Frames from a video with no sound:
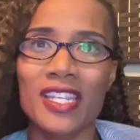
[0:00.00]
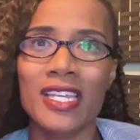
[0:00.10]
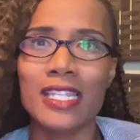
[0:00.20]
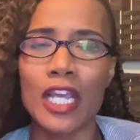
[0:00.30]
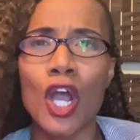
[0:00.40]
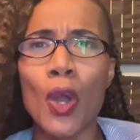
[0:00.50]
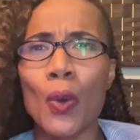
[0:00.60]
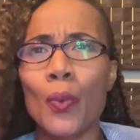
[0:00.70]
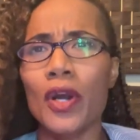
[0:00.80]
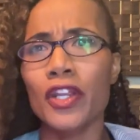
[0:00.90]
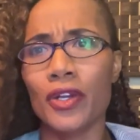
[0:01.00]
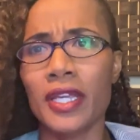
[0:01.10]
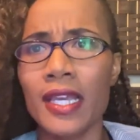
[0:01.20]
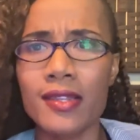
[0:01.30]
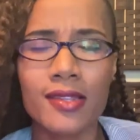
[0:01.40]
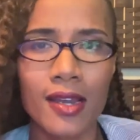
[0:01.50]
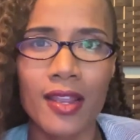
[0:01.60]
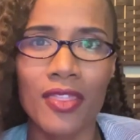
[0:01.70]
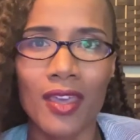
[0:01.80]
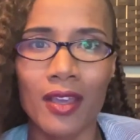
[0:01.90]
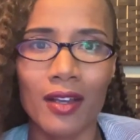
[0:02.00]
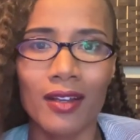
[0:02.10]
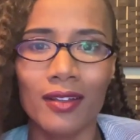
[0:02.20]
is like, what are your kids going to think?